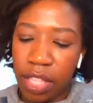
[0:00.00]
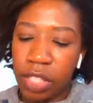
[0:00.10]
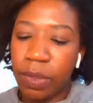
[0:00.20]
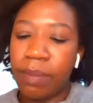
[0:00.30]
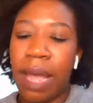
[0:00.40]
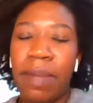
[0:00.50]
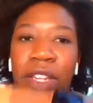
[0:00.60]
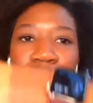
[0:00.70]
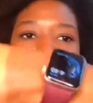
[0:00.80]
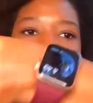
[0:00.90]
This one might be
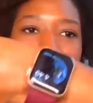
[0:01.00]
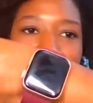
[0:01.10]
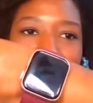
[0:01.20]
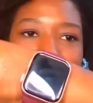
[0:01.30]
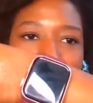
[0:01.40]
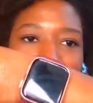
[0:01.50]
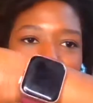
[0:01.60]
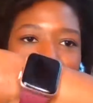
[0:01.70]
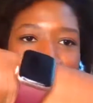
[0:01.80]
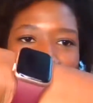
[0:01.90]
a little harder to see because it's
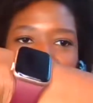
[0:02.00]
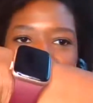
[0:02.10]
actually my